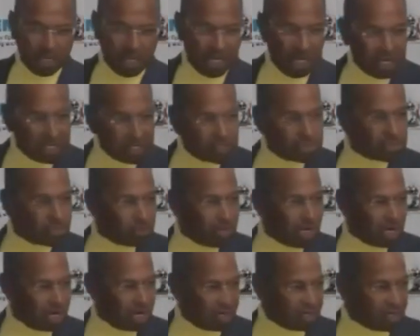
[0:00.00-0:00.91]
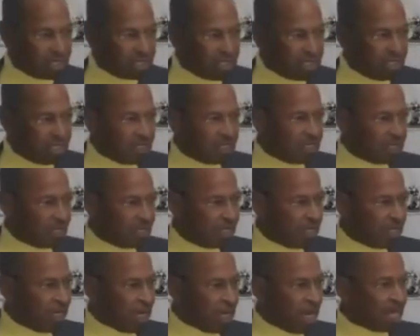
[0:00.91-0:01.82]
insularity
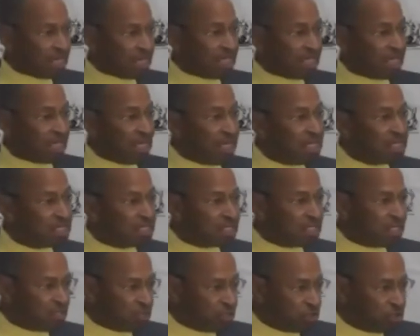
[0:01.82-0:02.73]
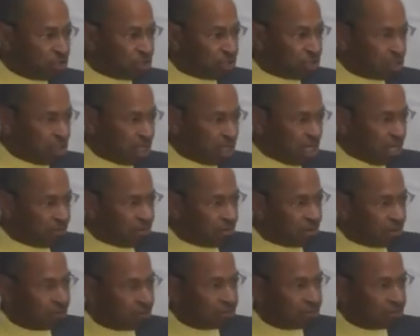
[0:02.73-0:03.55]
at the institutional level.